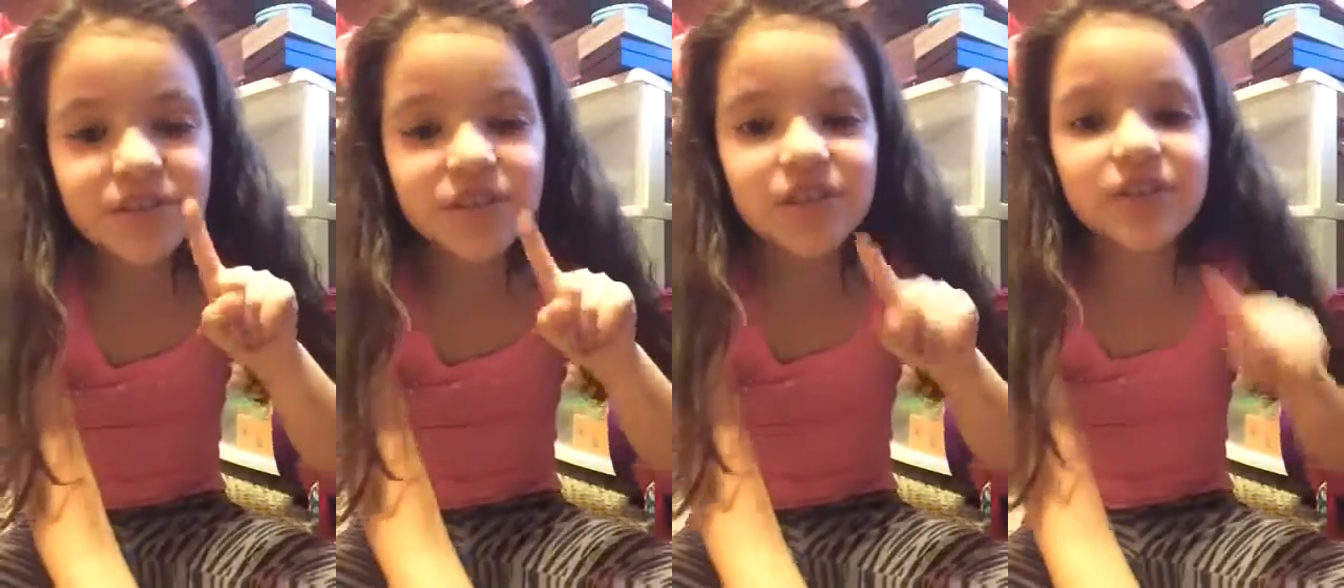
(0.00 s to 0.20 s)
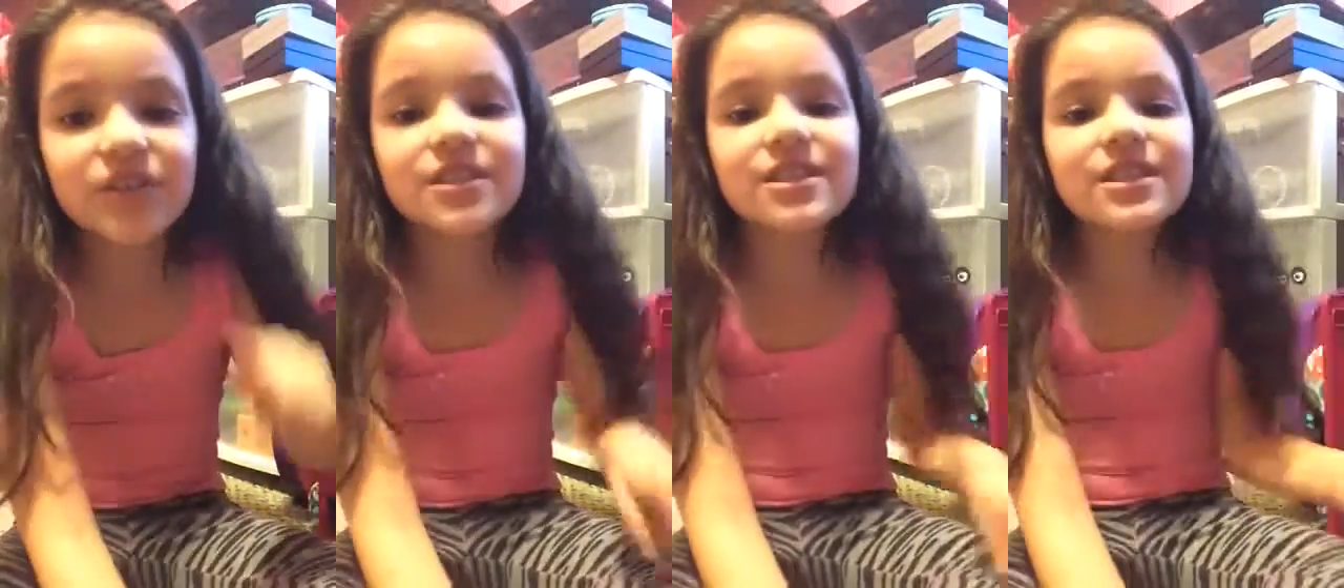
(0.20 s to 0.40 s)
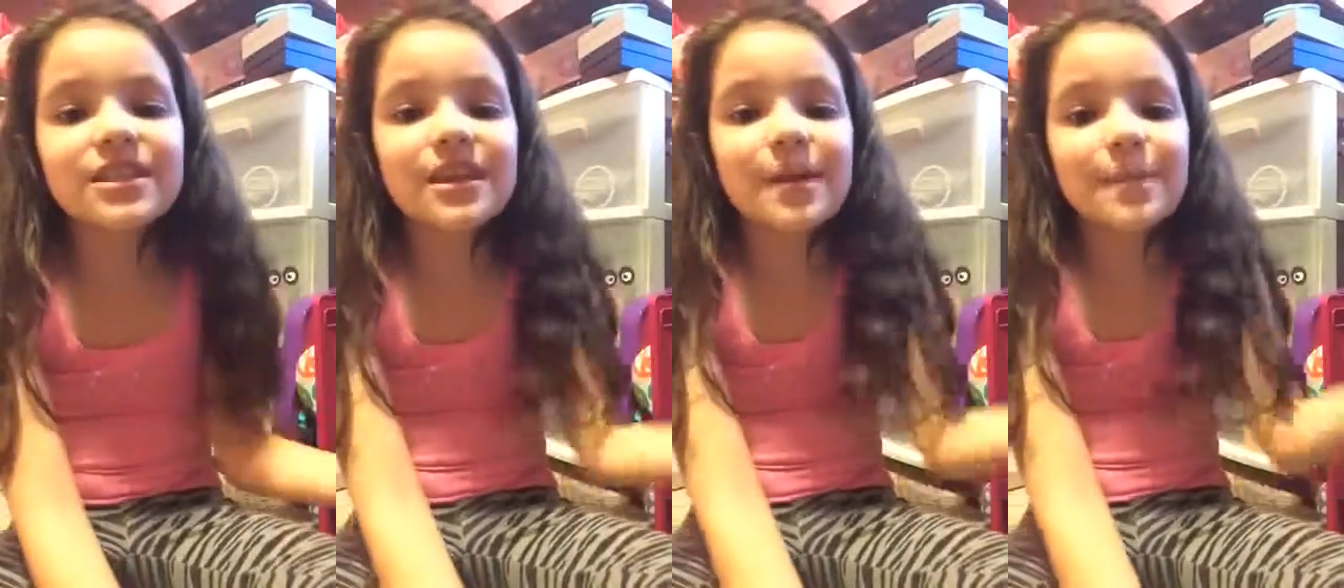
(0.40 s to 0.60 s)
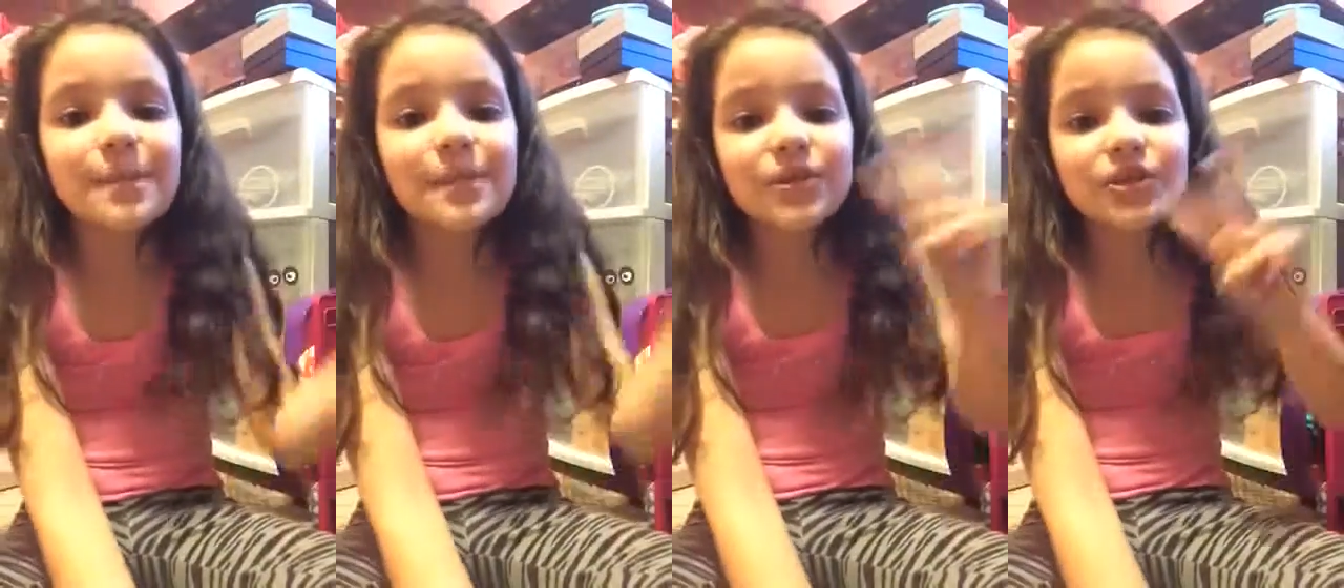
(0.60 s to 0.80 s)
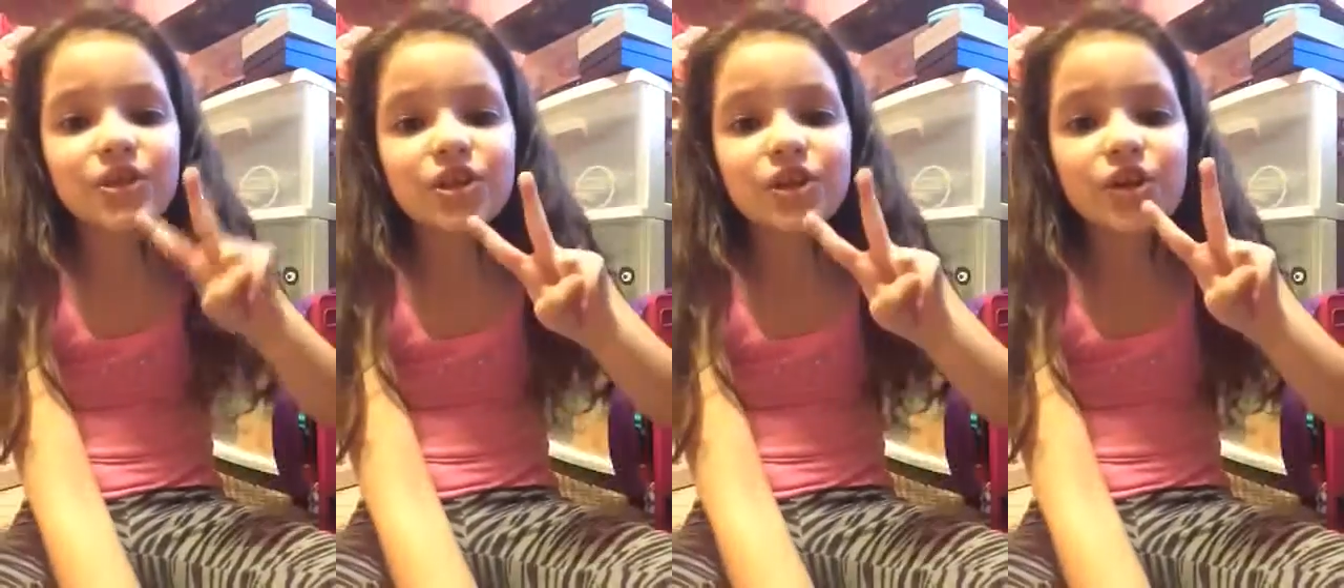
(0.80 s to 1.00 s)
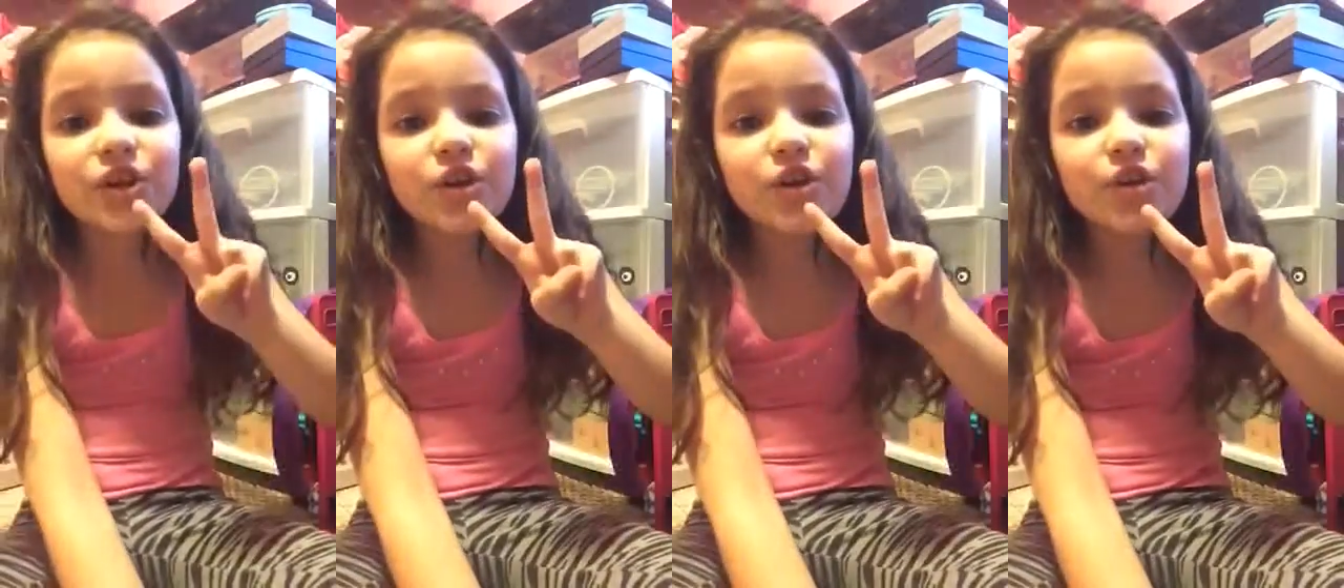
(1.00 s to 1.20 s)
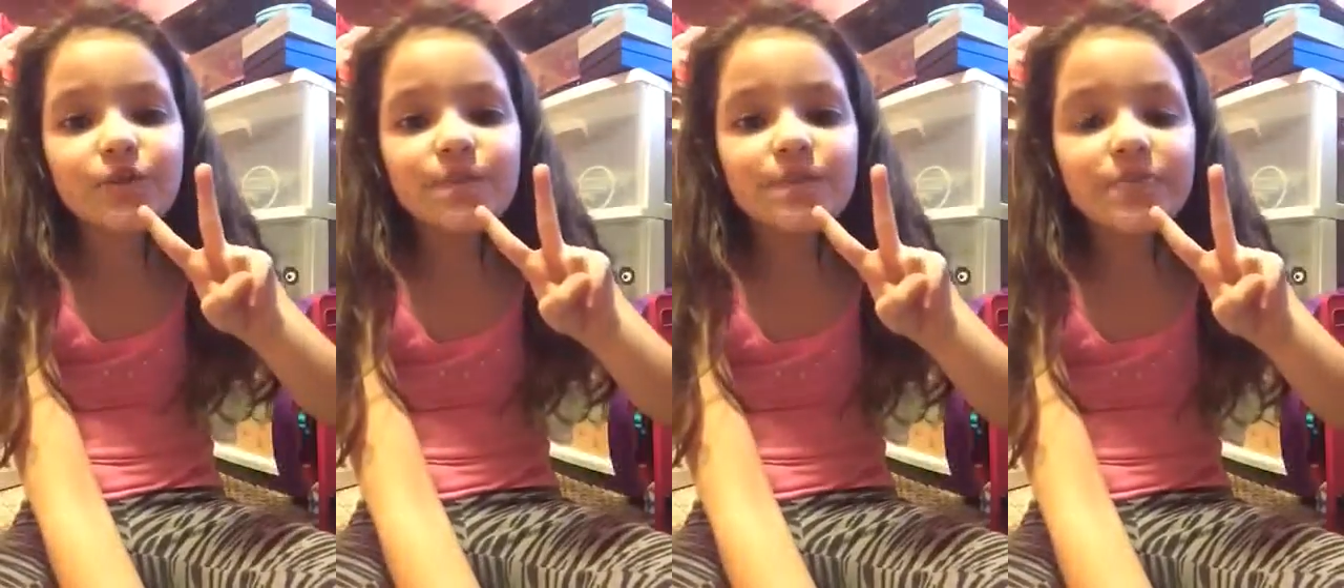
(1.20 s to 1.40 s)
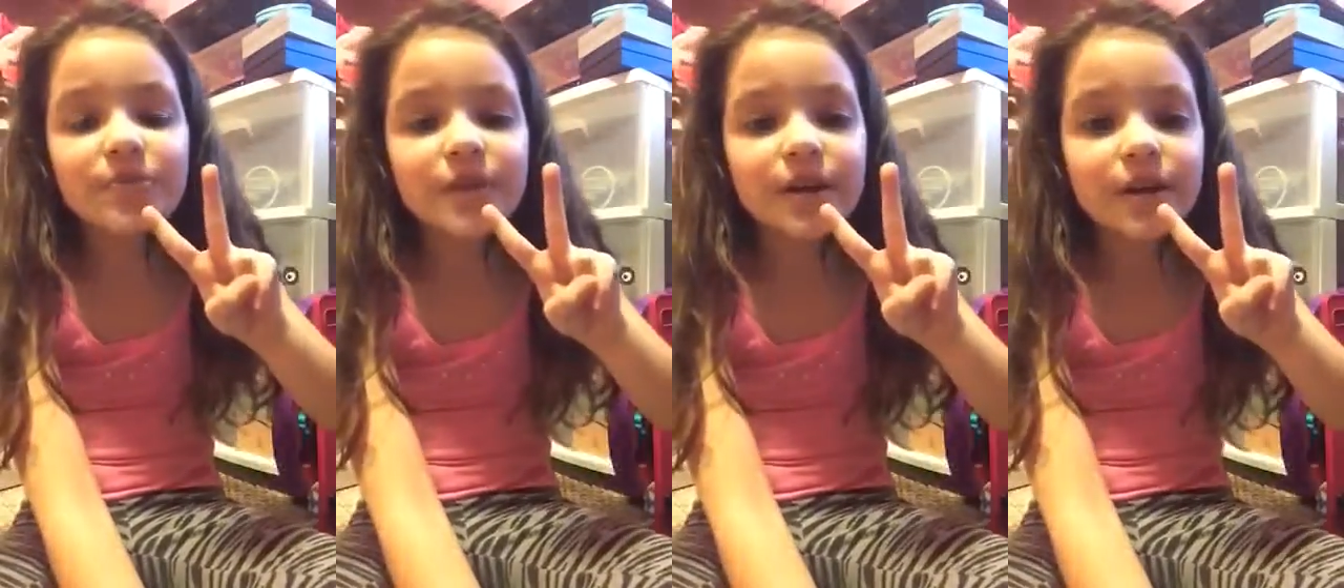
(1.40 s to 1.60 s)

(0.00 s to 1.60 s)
jokes. Number two